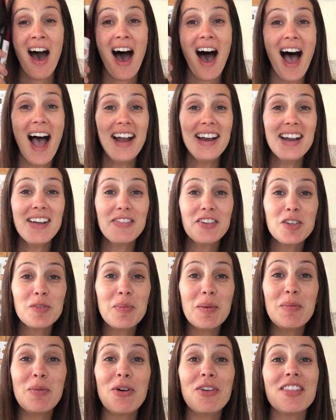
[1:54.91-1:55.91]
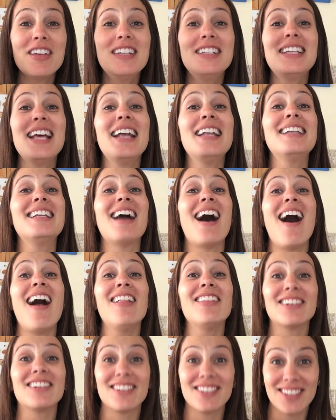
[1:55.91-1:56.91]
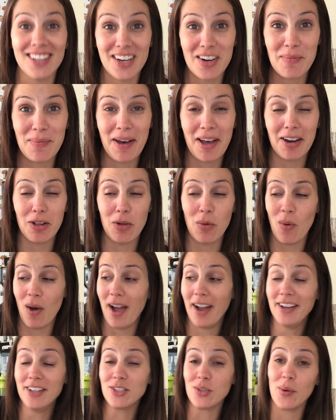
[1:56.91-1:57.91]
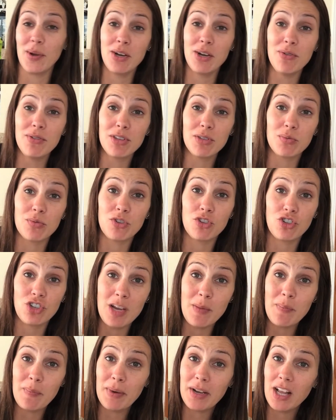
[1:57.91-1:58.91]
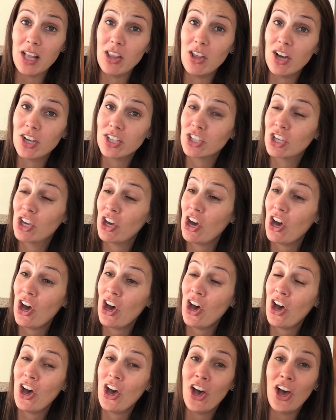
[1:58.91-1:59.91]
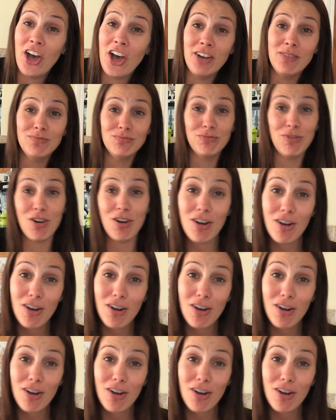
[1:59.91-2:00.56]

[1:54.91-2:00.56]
I never spend more than $10 on a bottle of wine, so I know this was cheap, but it looks good.